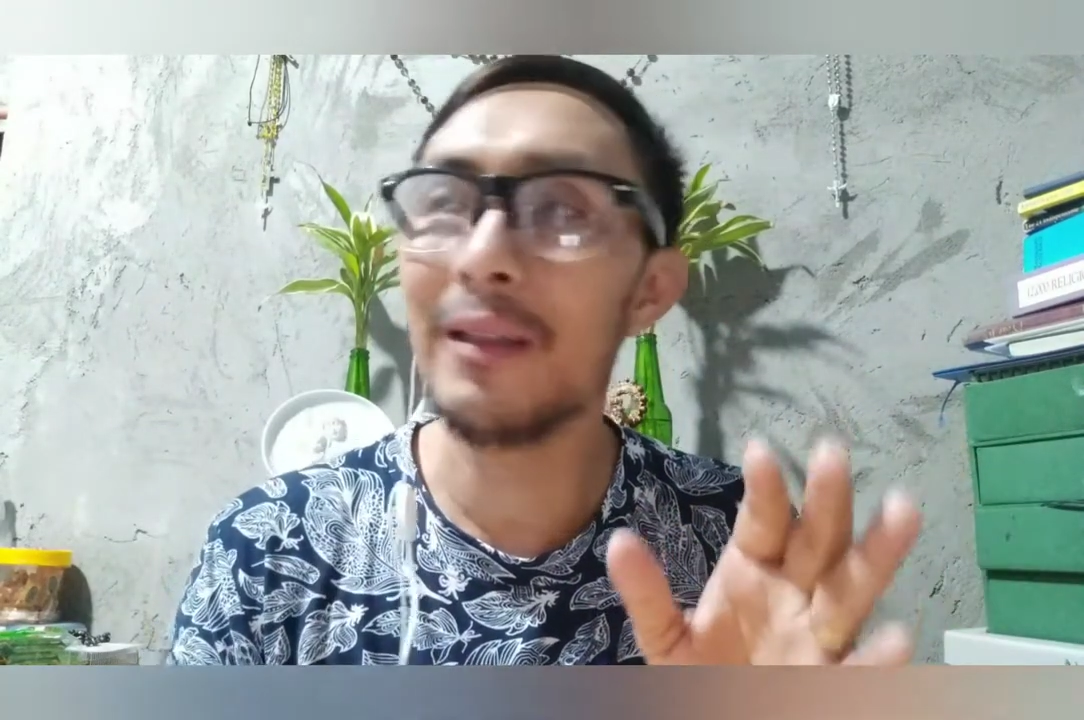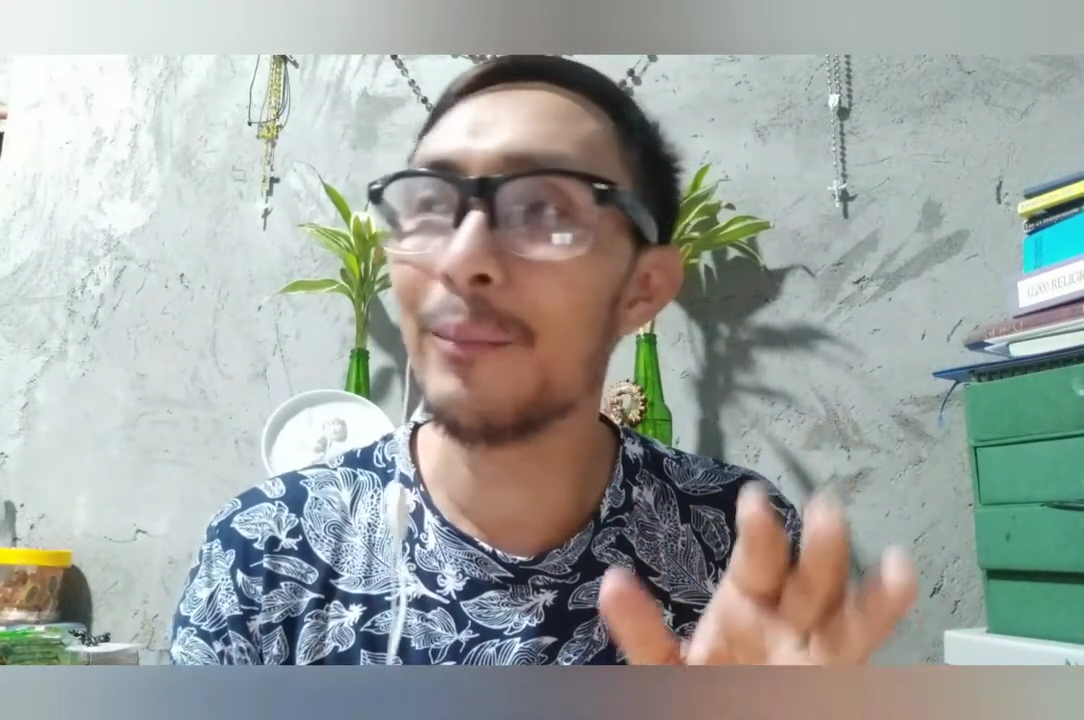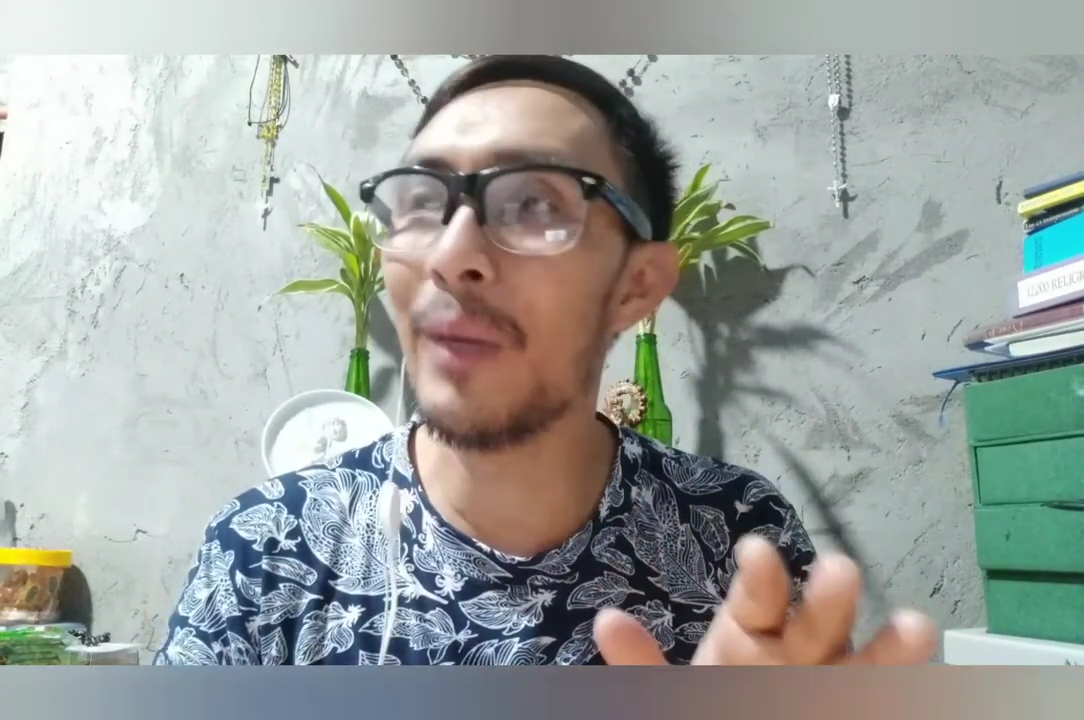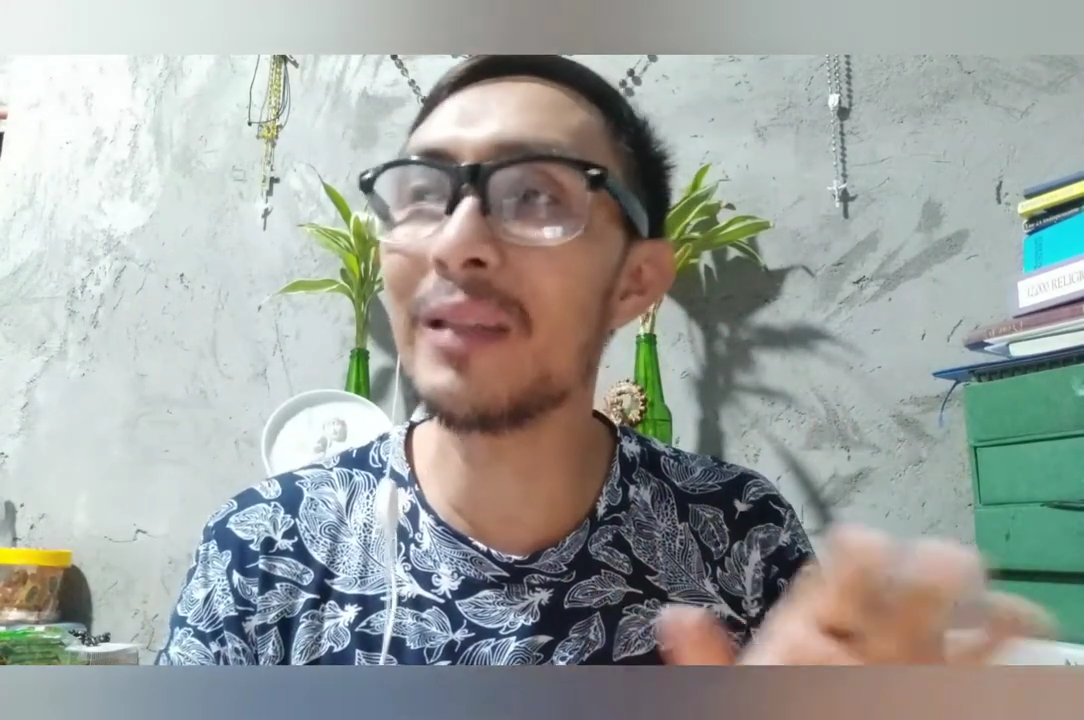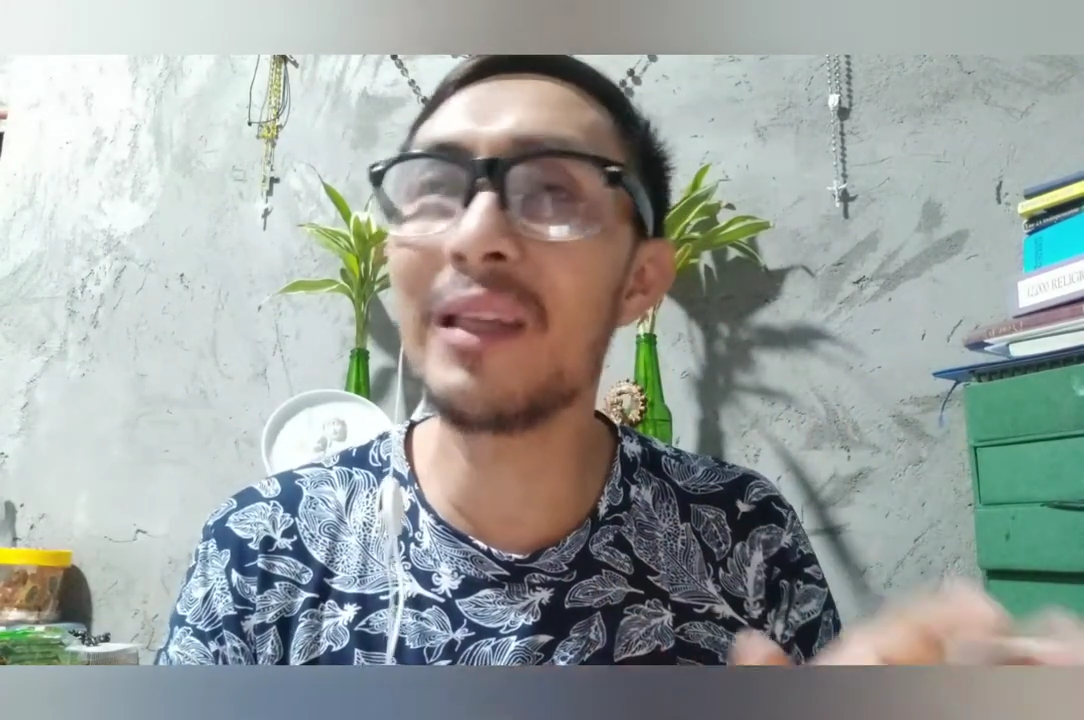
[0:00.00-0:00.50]

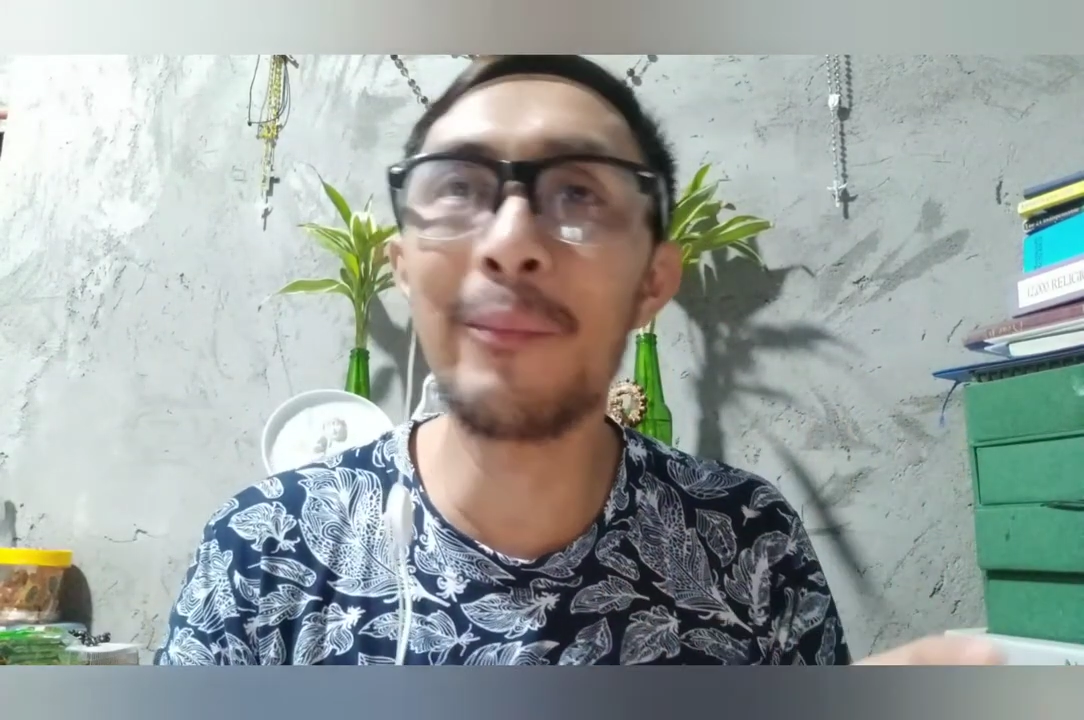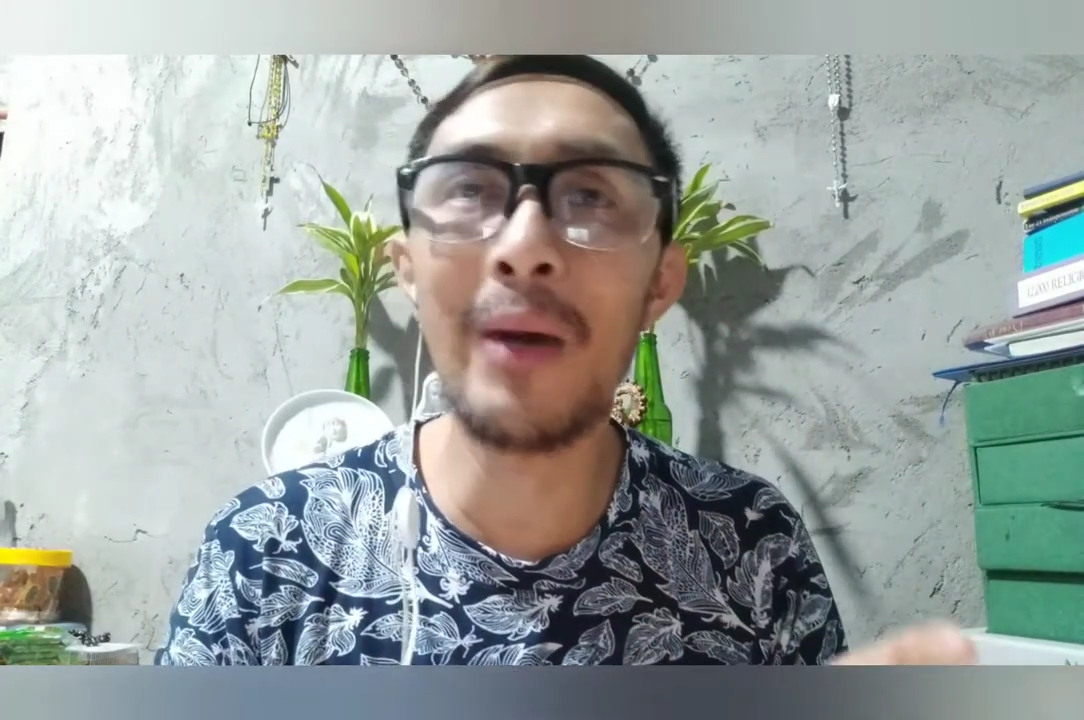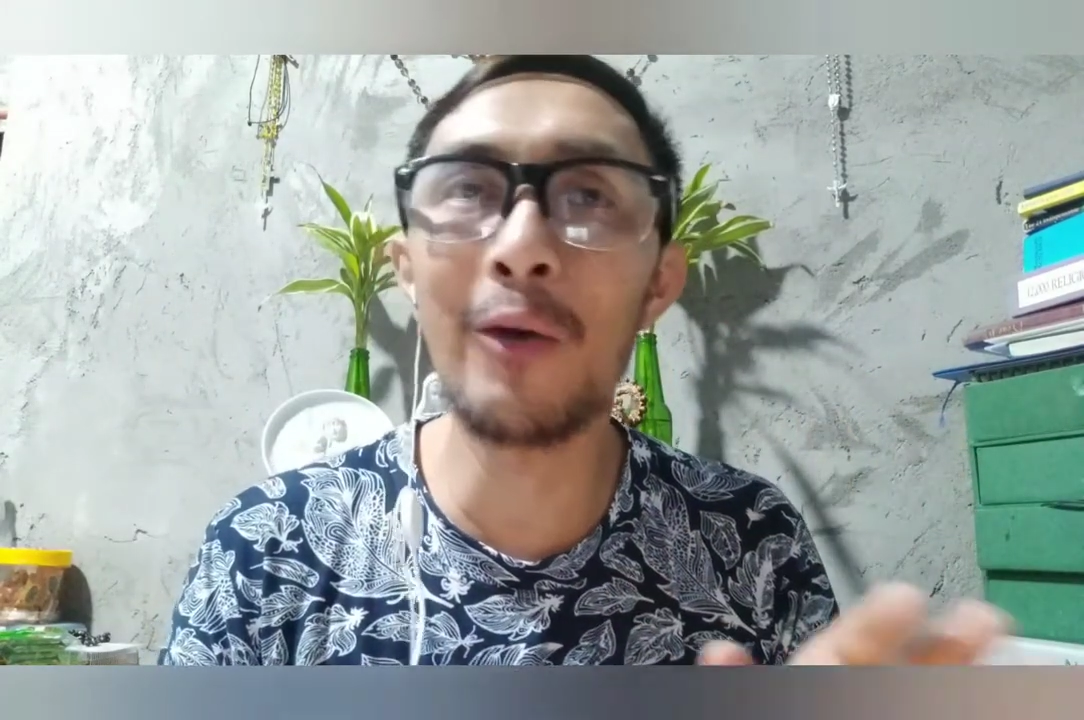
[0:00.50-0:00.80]
bakit nga ba